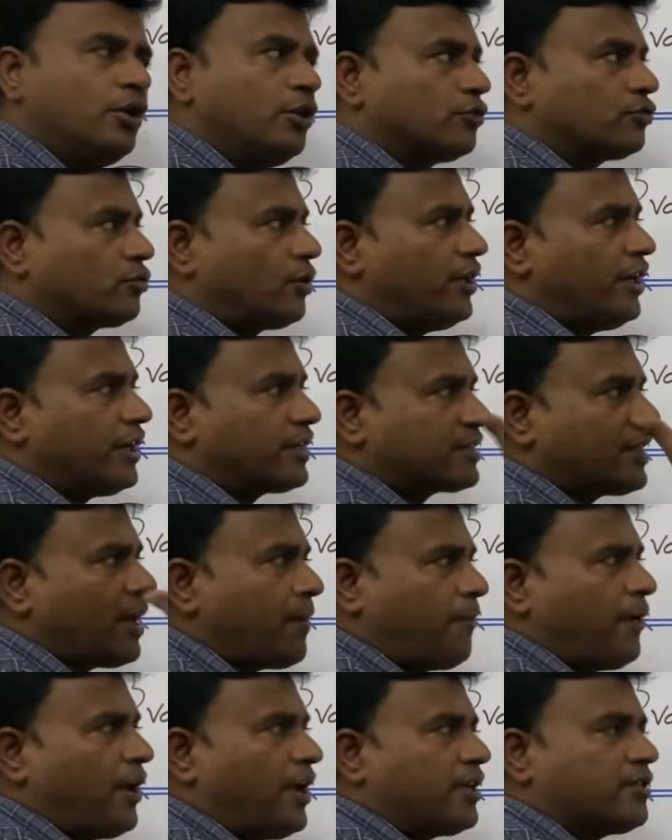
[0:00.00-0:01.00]
So it's a
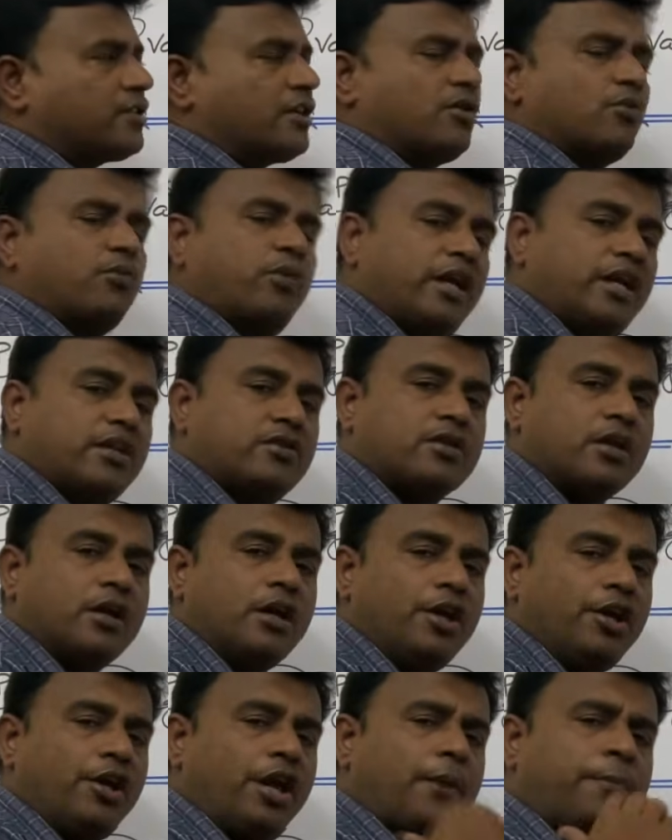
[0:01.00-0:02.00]
phase in which
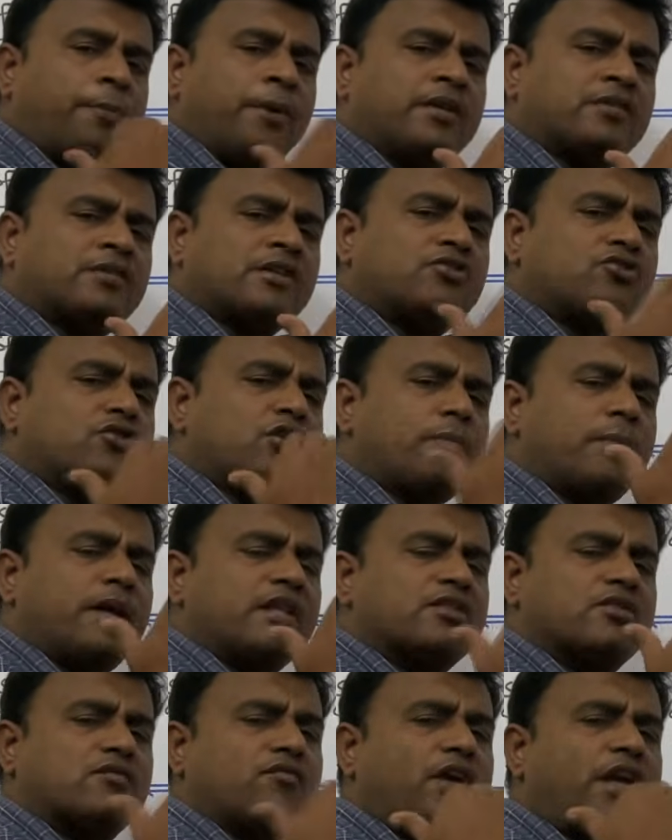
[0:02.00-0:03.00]
FSH
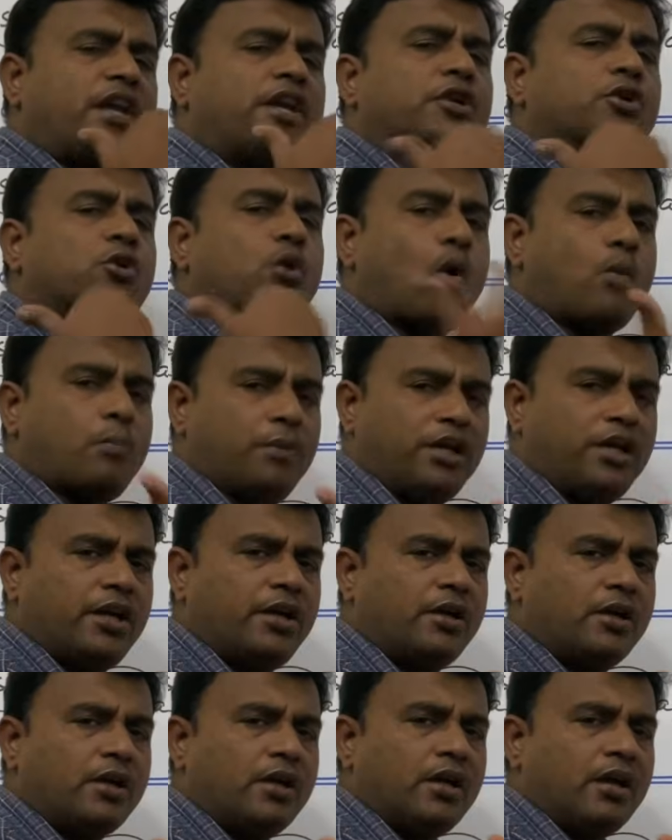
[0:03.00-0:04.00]
remains very
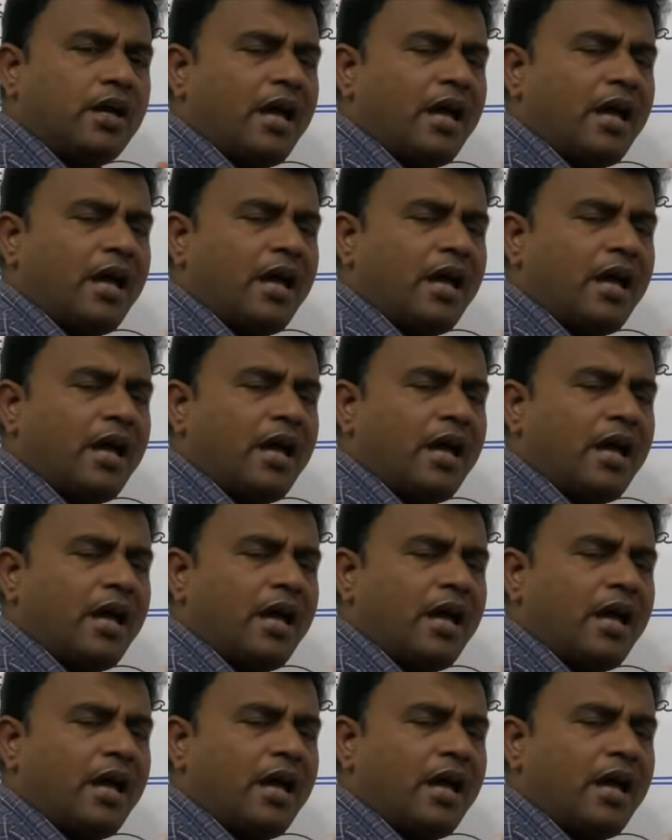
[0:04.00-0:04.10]
dominant.